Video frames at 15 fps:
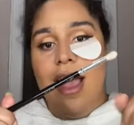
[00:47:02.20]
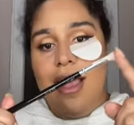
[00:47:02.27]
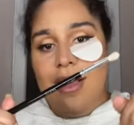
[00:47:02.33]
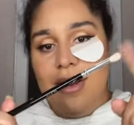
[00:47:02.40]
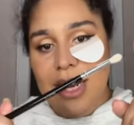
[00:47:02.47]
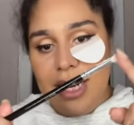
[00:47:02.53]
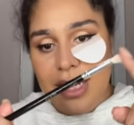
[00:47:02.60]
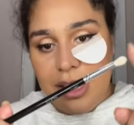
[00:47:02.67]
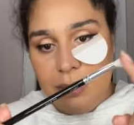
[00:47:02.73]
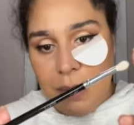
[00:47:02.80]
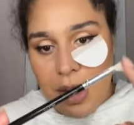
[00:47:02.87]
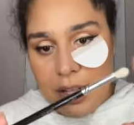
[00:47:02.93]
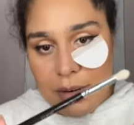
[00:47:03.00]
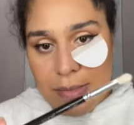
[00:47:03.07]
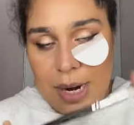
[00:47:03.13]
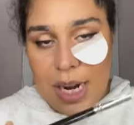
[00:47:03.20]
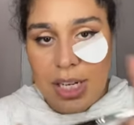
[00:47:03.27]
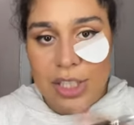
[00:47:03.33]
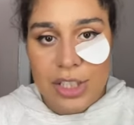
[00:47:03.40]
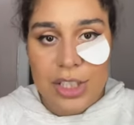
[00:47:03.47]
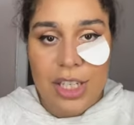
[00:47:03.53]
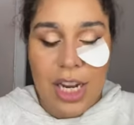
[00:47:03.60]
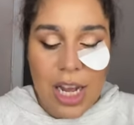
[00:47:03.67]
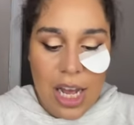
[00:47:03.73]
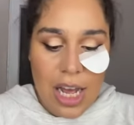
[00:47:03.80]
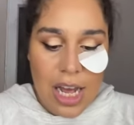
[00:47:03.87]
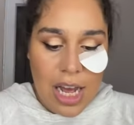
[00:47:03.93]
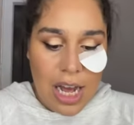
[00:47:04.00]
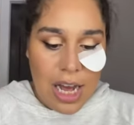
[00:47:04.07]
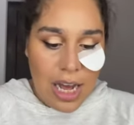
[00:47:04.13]
you need a smaller brush
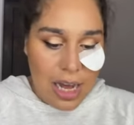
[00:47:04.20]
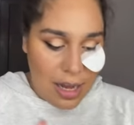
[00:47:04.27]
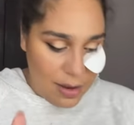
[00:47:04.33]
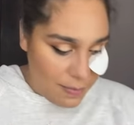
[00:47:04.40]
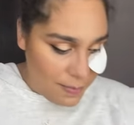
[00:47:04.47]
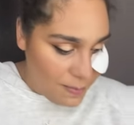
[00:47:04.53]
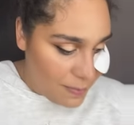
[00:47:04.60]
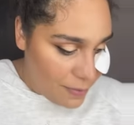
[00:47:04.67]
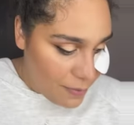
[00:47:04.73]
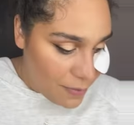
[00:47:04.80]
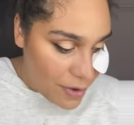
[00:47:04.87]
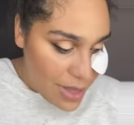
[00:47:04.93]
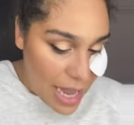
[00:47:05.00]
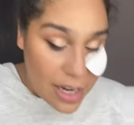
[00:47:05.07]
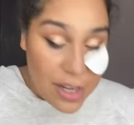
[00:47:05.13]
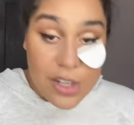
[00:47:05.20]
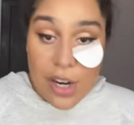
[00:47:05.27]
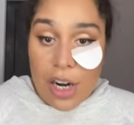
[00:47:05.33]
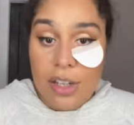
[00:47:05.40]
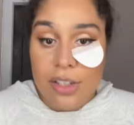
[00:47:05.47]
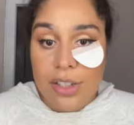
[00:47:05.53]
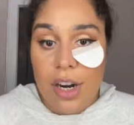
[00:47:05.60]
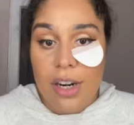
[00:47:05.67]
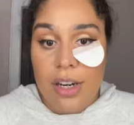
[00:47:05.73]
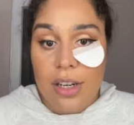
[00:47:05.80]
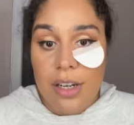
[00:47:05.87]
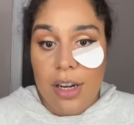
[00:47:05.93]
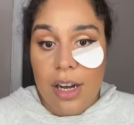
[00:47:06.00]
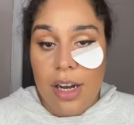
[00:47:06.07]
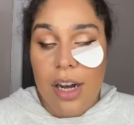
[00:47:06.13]
um, for that dark,
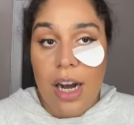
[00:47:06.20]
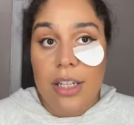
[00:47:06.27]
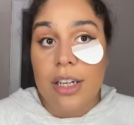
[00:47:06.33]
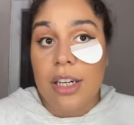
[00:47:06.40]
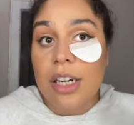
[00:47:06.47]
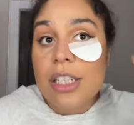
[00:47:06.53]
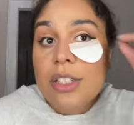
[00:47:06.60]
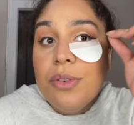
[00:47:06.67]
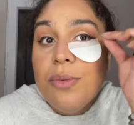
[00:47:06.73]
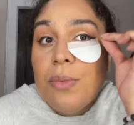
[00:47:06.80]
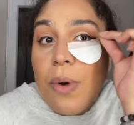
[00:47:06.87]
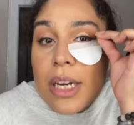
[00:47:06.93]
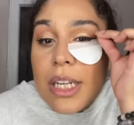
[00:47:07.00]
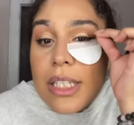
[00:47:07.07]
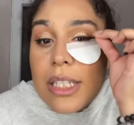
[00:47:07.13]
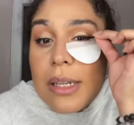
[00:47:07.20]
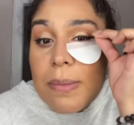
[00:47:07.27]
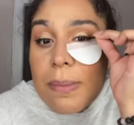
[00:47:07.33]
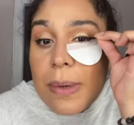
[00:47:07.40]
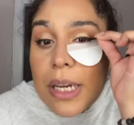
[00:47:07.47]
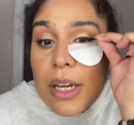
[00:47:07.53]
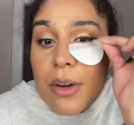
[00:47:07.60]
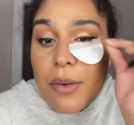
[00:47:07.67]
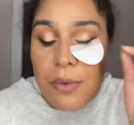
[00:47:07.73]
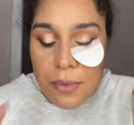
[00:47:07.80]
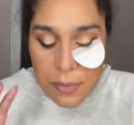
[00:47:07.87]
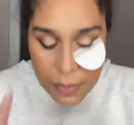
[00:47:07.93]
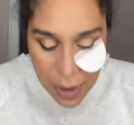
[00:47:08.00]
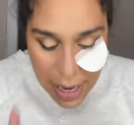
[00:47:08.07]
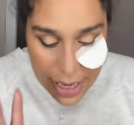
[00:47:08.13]
dark color because you want it to be
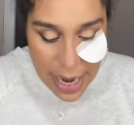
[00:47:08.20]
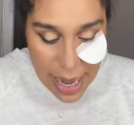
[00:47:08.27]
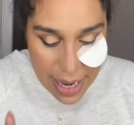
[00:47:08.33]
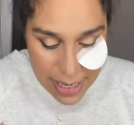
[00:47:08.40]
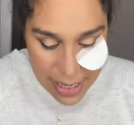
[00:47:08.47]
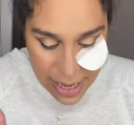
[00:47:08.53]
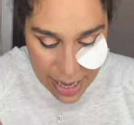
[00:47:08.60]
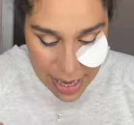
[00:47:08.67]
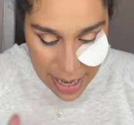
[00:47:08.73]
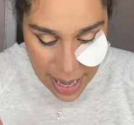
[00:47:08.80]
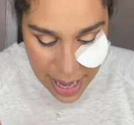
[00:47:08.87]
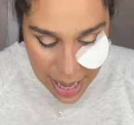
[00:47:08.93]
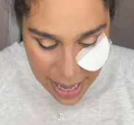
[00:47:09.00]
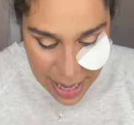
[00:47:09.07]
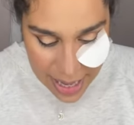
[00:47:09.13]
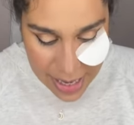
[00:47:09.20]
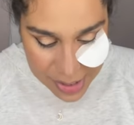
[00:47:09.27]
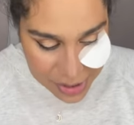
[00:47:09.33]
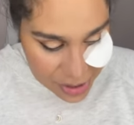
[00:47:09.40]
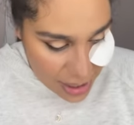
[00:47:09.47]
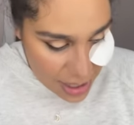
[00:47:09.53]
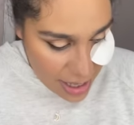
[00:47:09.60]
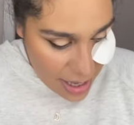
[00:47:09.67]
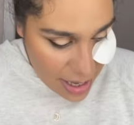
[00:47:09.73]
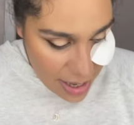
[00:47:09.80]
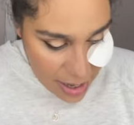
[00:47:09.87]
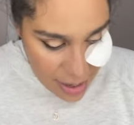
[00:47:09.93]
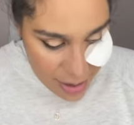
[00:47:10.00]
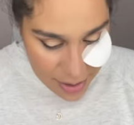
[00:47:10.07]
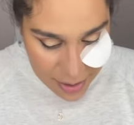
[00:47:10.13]
right at that edge
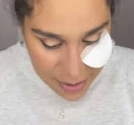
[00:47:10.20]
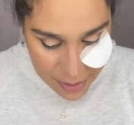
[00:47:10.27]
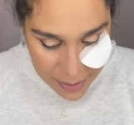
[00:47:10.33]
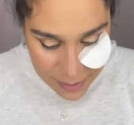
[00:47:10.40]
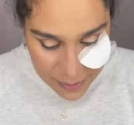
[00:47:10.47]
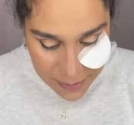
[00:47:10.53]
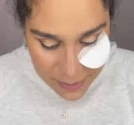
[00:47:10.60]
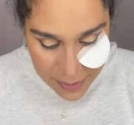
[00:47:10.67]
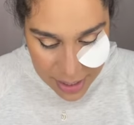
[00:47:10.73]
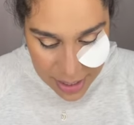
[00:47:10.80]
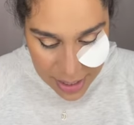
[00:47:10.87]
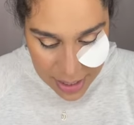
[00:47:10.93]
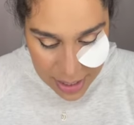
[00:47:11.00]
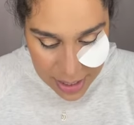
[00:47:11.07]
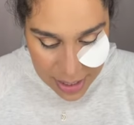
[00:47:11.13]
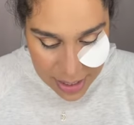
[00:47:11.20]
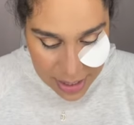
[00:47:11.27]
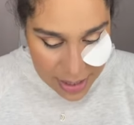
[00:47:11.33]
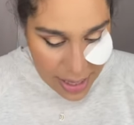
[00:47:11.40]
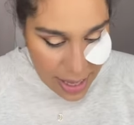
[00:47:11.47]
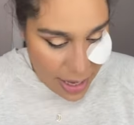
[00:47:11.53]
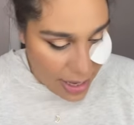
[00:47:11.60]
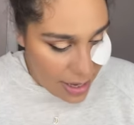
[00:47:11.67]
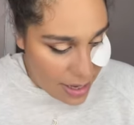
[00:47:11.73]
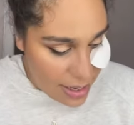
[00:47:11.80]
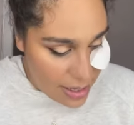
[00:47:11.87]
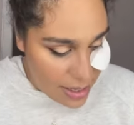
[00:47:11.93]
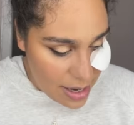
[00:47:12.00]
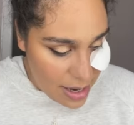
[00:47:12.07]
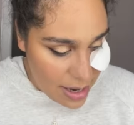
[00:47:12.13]
of
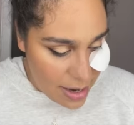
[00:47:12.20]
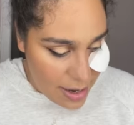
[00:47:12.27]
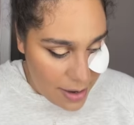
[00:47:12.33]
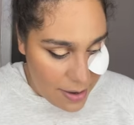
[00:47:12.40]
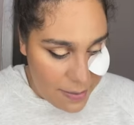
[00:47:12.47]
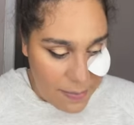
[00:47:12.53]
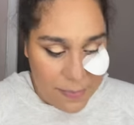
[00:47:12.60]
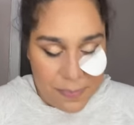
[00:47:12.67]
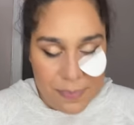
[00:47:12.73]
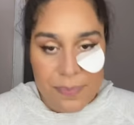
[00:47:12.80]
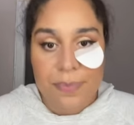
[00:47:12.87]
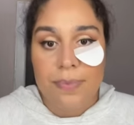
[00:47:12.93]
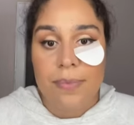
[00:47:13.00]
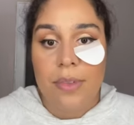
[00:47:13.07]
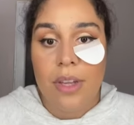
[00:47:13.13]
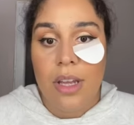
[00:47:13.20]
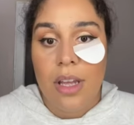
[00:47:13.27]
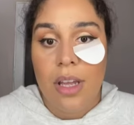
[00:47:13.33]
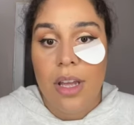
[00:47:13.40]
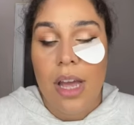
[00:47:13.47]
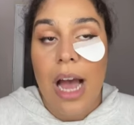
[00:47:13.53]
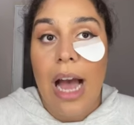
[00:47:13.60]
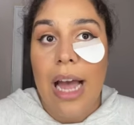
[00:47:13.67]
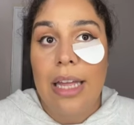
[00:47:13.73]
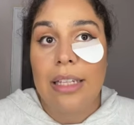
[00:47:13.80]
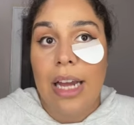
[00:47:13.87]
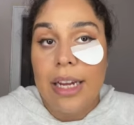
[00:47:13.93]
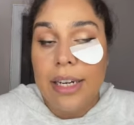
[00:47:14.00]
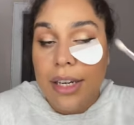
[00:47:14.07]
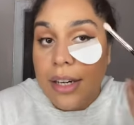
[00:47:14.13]
that um,
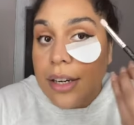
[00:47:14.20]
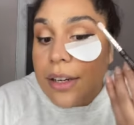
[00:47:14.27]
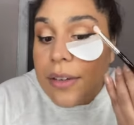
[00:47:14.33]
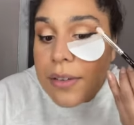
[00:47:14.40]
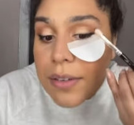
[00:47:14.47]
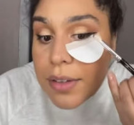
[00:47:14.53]
eyeliner.